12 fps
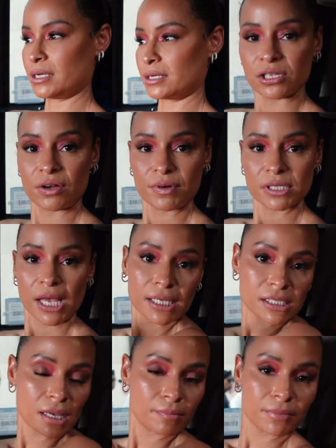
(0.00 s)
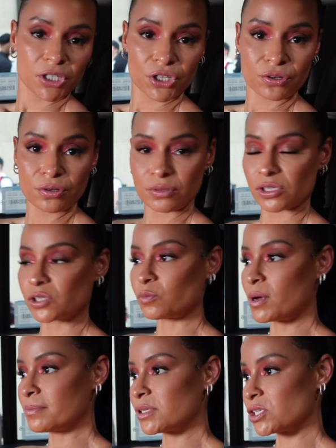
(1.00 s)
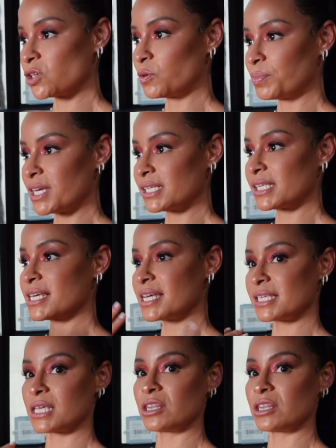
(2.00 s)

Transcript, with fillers: So there was like some cute swimsuit pieces,